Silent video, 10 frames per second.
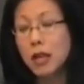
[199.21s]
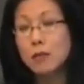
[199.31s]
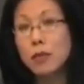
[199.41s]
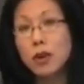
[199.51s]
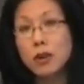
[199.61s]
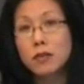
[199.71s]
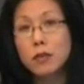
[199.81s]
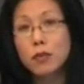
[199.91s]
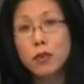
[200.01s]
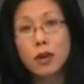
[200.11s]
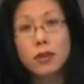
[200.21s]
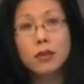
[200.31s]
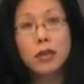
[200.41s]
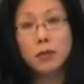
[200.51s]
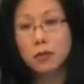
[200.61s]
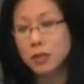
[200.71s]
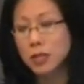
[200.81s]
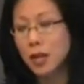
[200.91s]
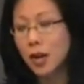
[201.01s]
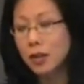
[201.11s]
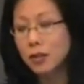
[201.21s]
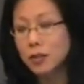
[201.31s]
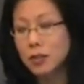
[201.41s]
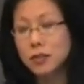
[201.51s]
and part of a broader network ecology.